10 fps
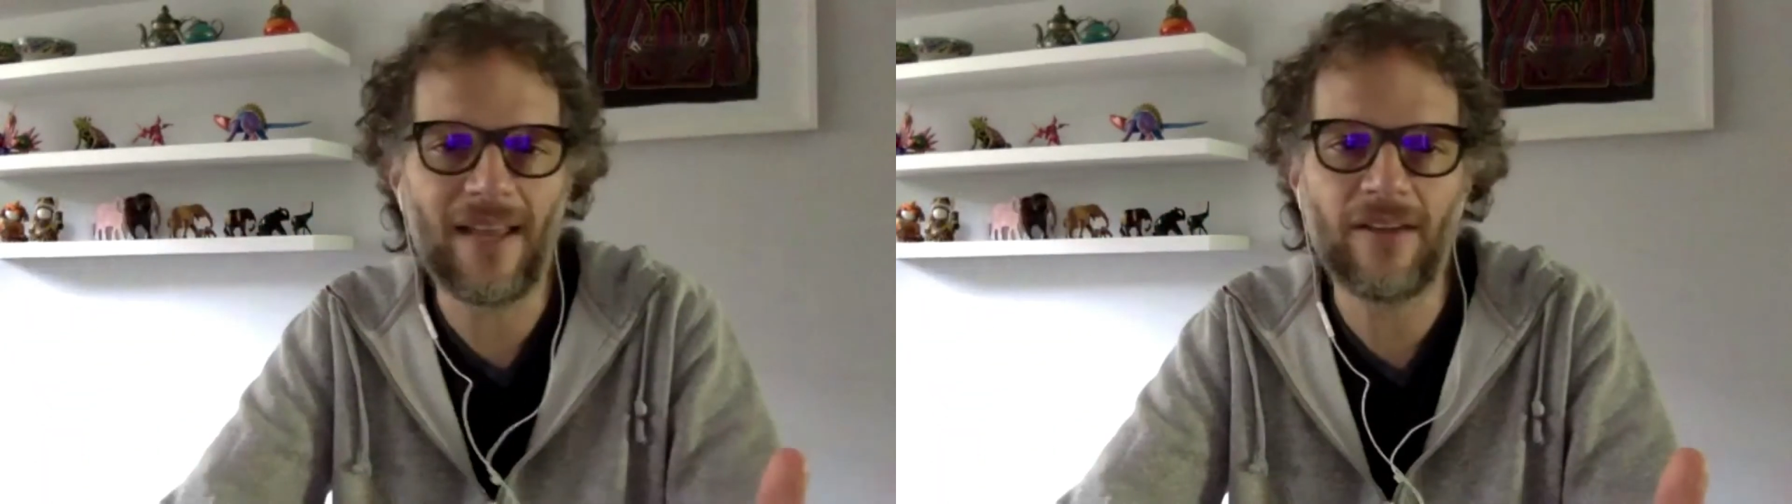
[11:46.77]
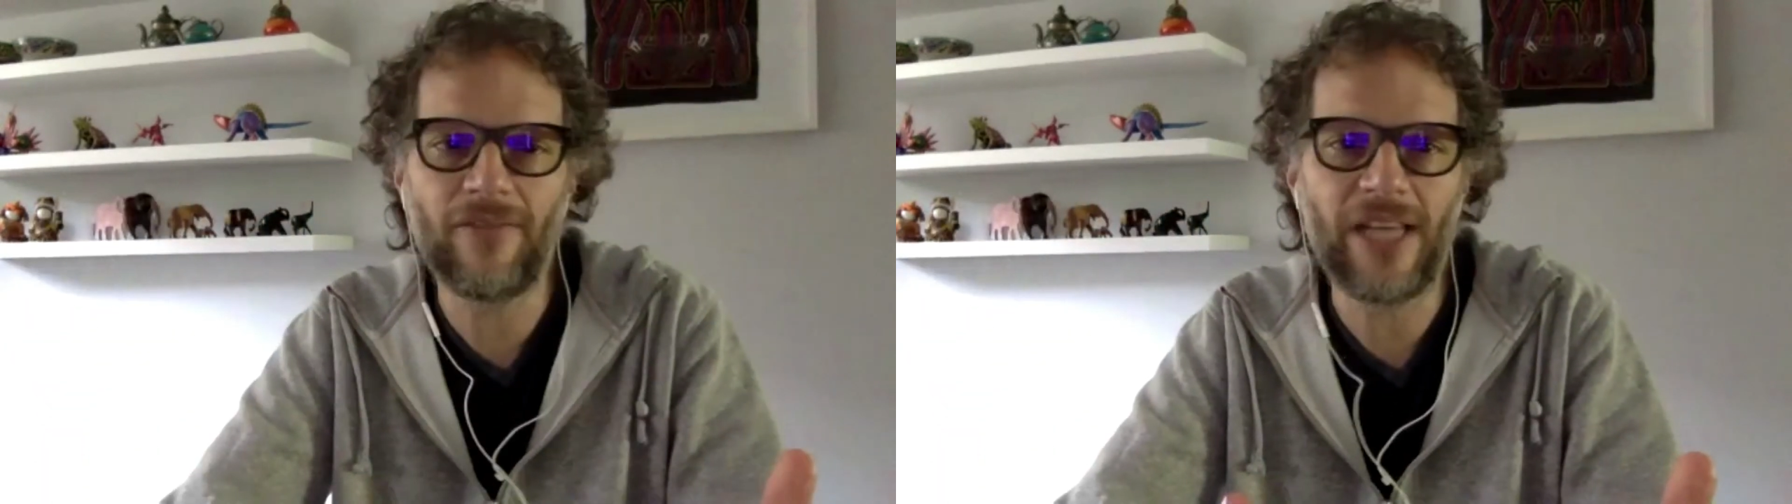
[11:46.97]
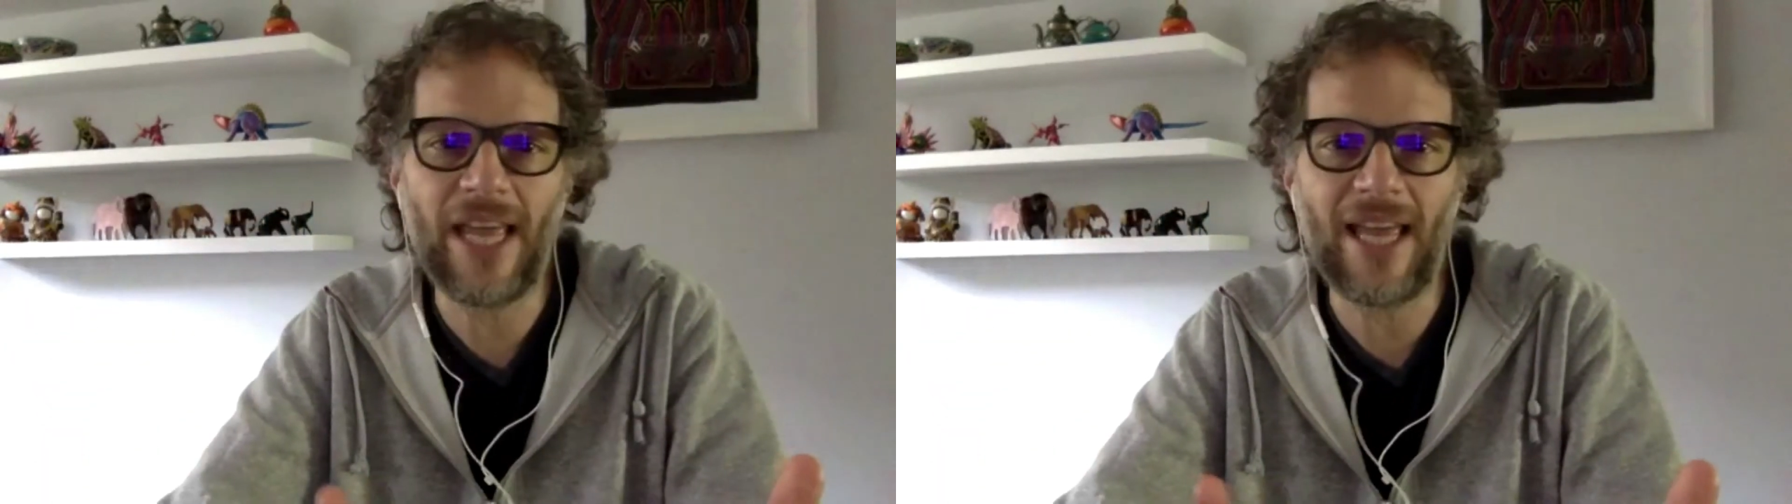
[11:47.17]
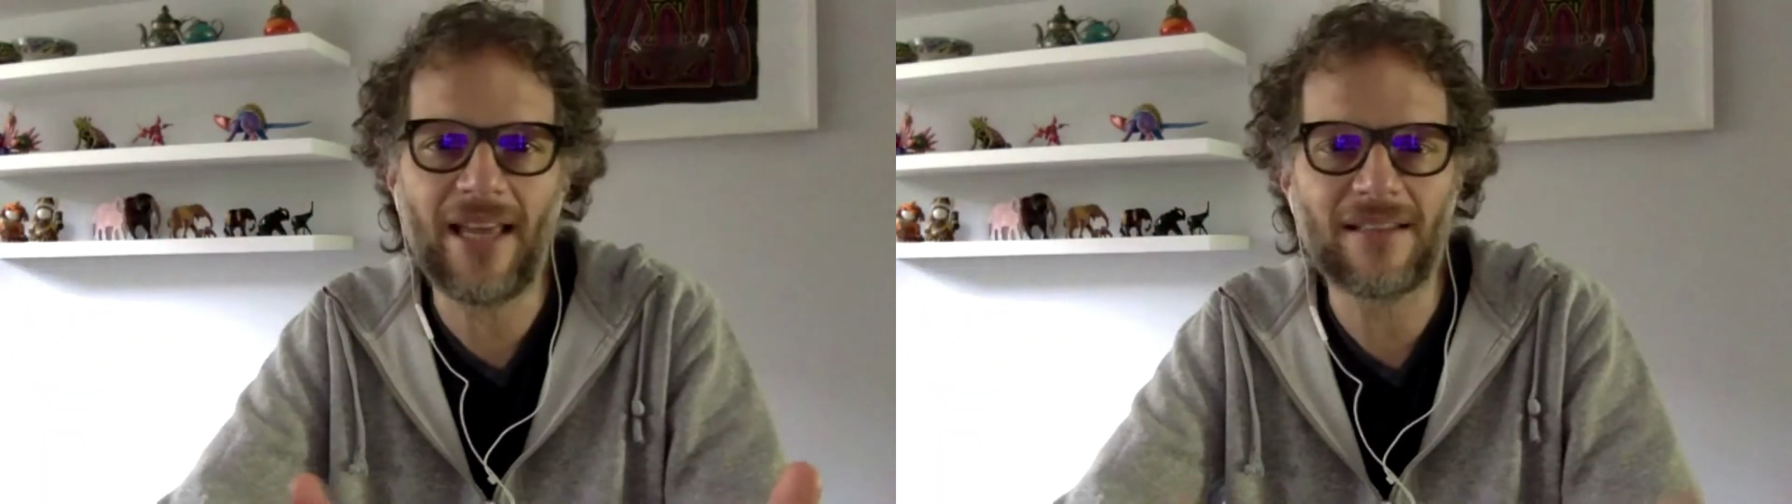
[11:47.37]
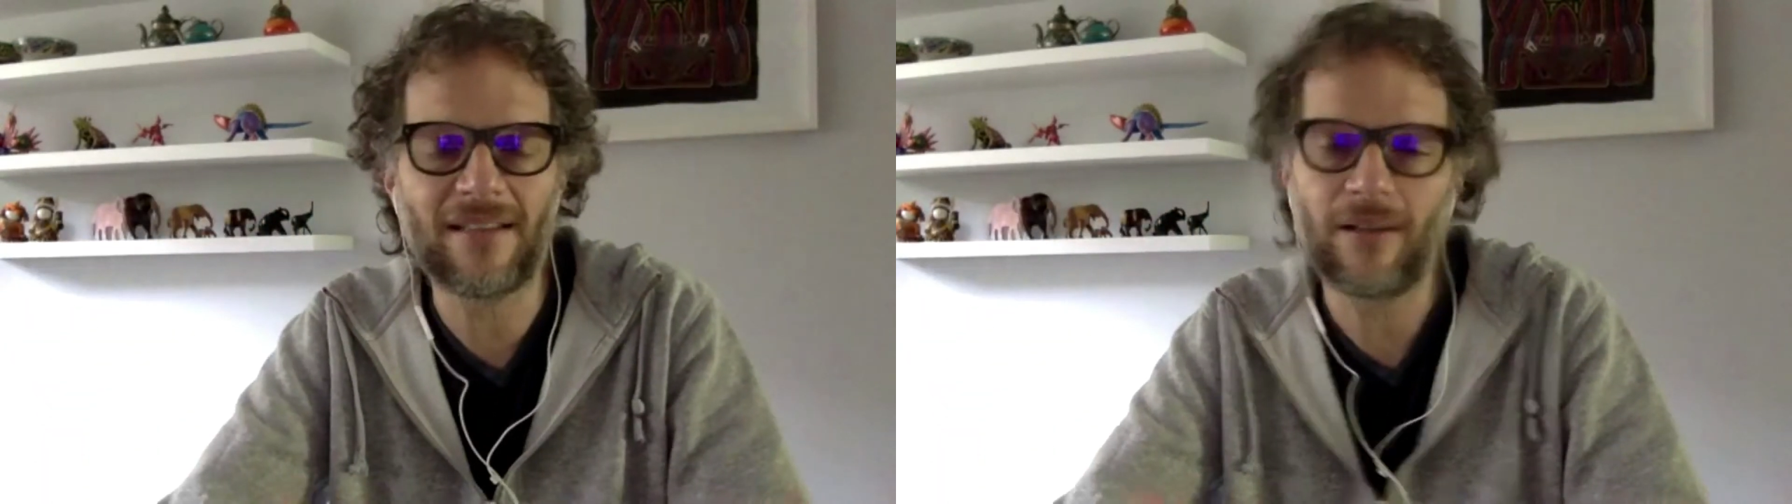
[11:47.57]
of the day,
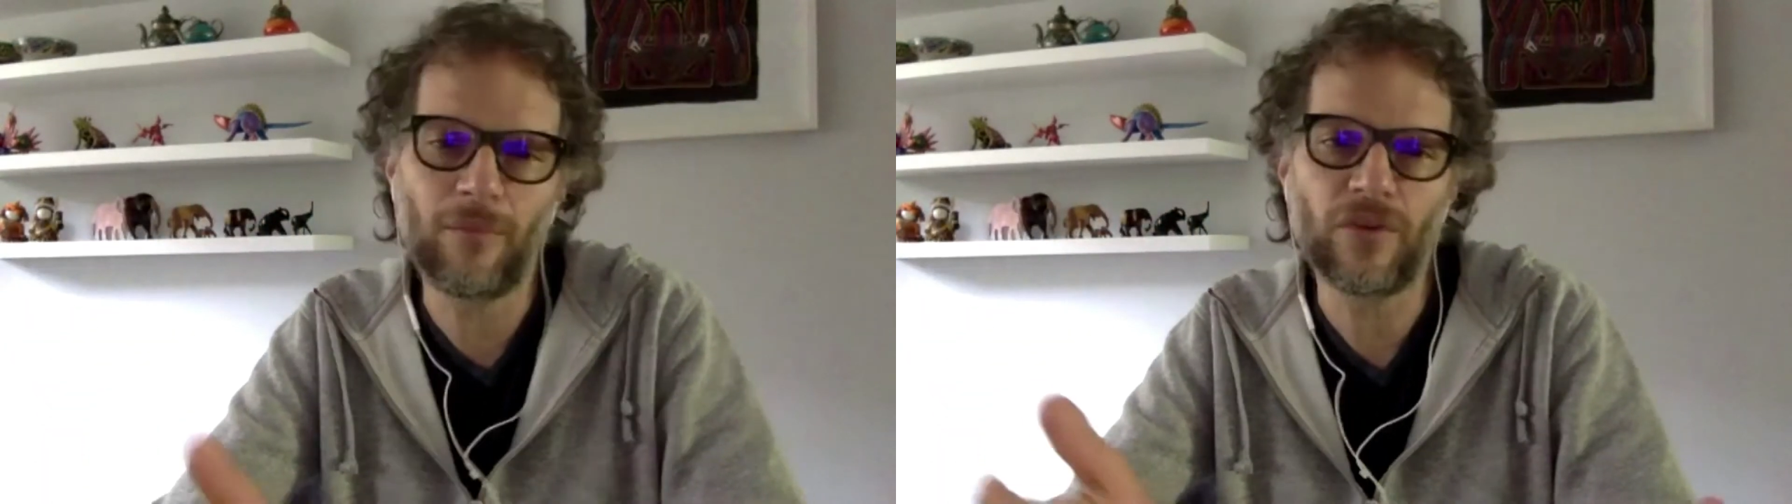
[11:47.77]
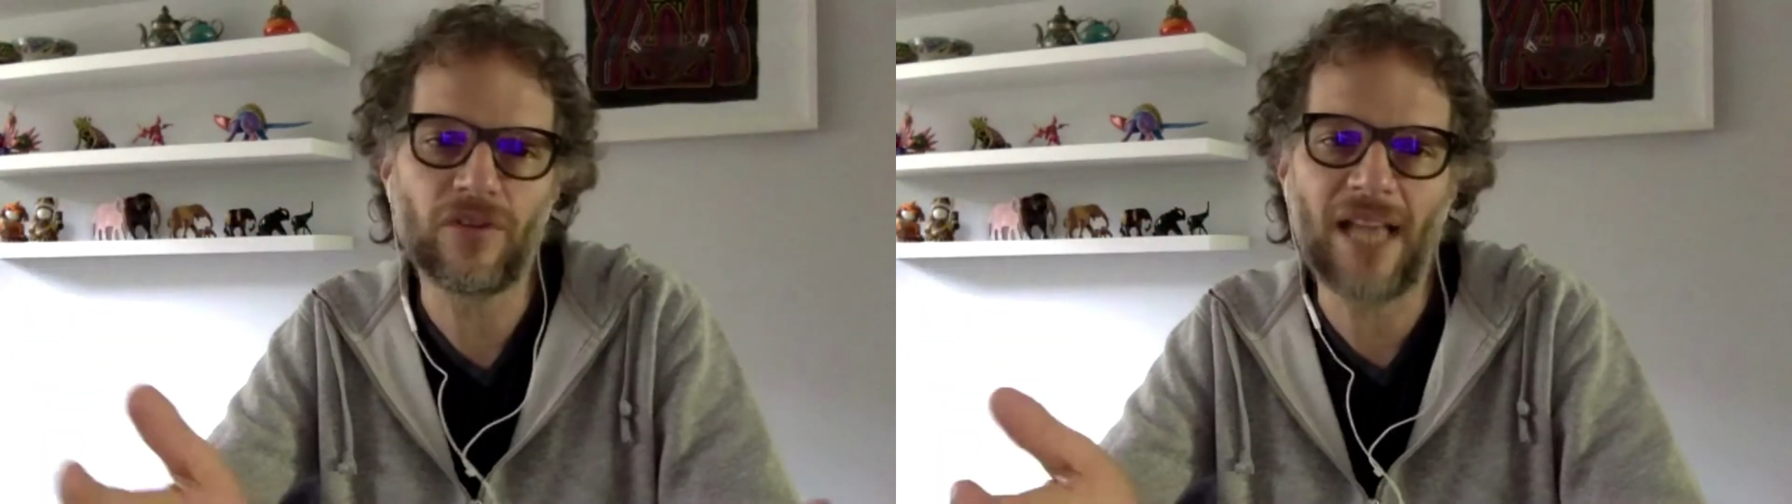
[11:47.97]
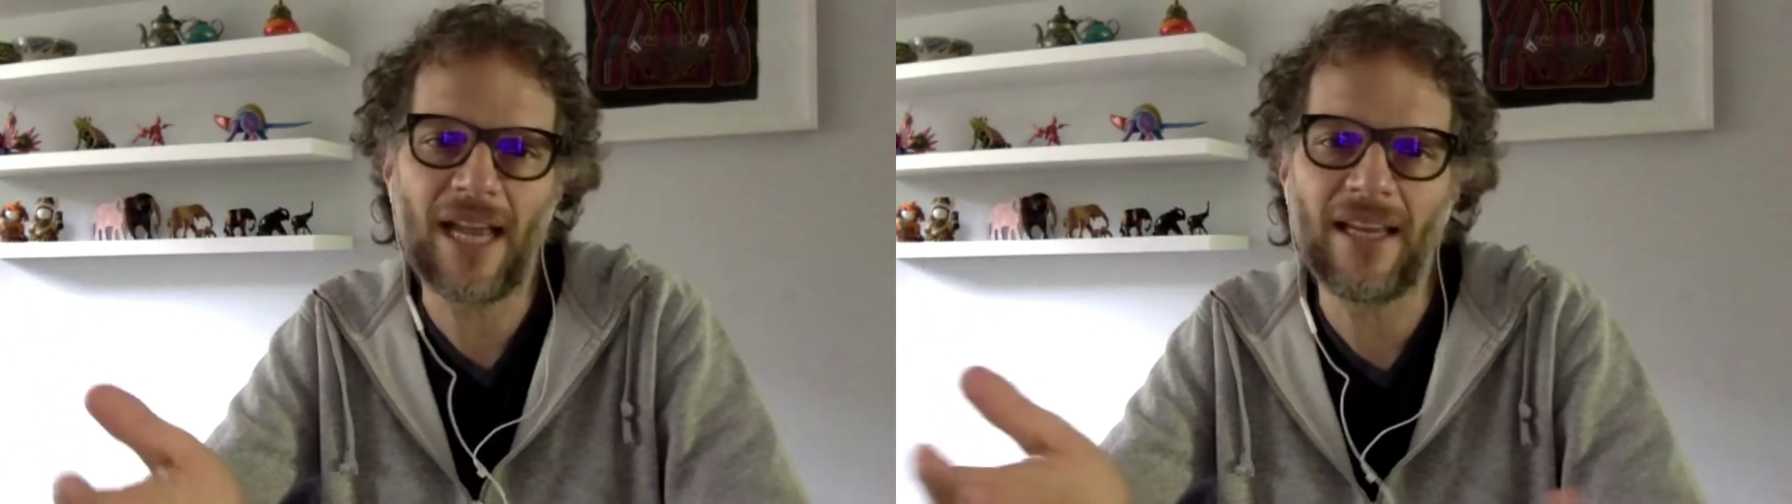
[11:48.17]
it's almost 9